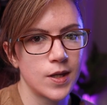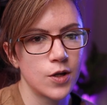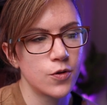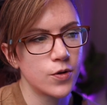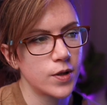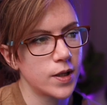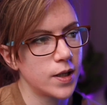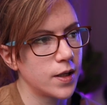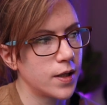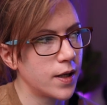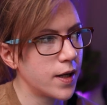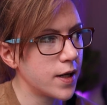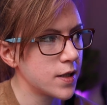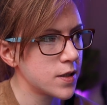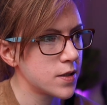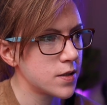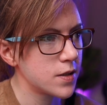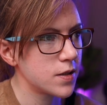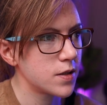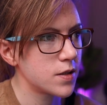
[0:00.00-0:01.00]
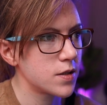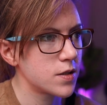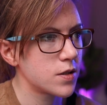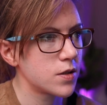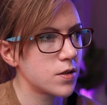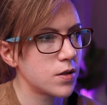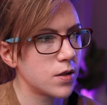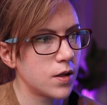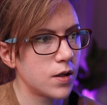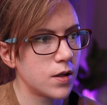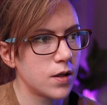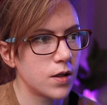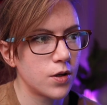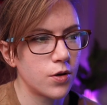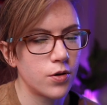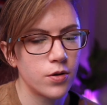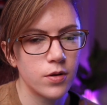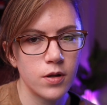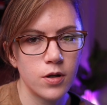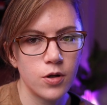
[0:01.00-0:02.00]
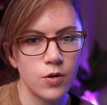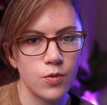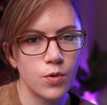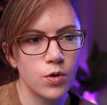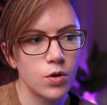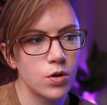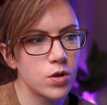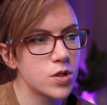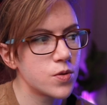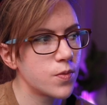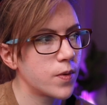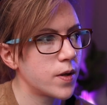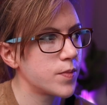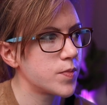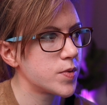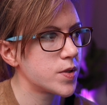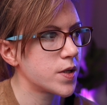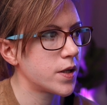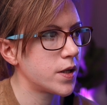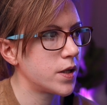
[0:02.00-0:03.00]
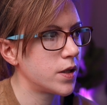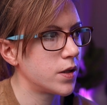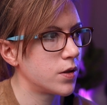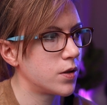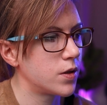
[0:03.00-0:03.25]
Okay, next is on the awards website.